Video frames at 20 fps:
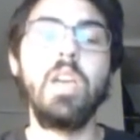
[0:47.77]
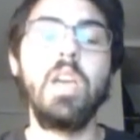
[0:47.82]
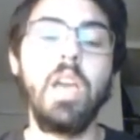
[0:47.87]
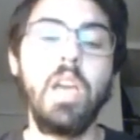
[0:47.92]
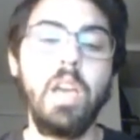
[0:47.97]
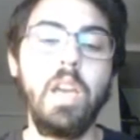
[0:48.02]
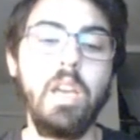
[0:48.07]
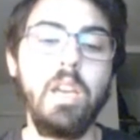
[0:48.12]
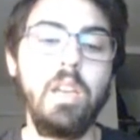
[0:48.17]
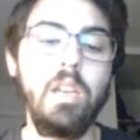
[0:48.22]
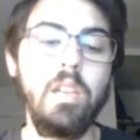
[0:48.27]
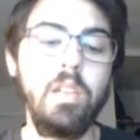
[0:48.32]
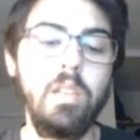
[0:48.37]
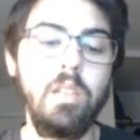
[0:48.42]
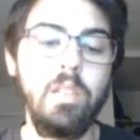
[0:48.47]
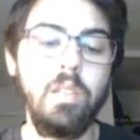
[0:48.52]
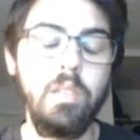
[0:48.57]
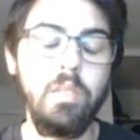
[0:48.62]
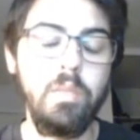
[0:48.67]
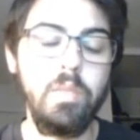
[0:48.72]
And
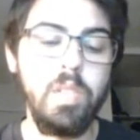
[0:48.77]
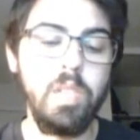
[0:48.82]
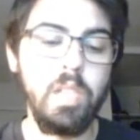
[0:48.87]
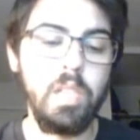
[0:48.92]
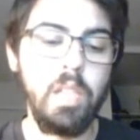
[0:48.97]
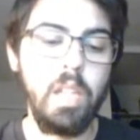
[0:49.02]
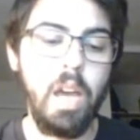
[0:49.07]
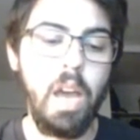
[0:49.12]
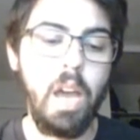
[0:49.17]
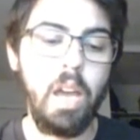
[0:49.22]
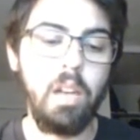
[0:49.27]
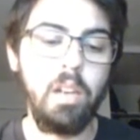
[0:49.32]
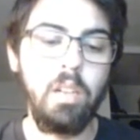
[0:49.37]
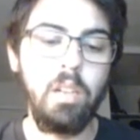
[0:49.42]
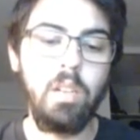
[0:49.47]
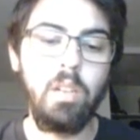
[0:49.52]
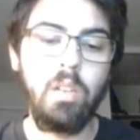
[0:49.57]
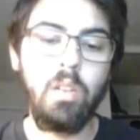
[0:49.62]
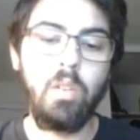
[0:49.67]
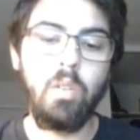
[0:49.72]
using that,
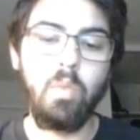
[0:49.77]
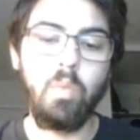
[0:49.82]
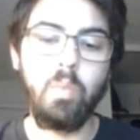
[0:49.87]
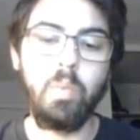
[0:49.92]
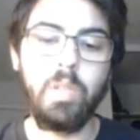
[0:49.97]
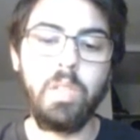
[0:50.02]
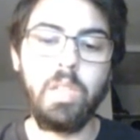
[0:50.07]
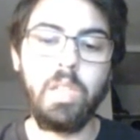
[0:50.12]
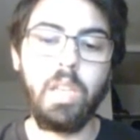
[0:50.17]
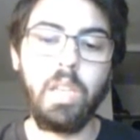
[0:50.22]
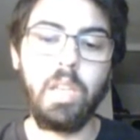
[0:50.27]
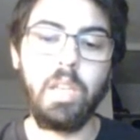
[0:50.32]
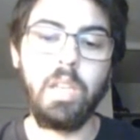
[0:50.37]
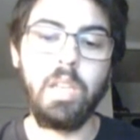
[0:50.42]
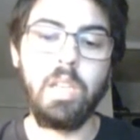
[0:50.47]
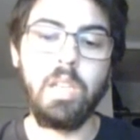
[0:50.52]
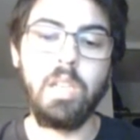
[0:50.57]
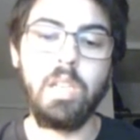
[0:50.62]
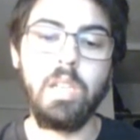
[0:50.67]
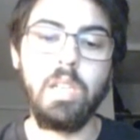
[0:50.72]
we
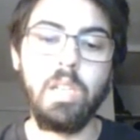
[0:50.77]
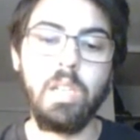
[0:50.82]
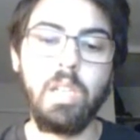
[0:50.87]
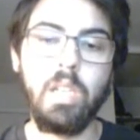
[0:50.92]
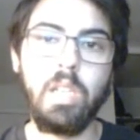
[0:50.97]
can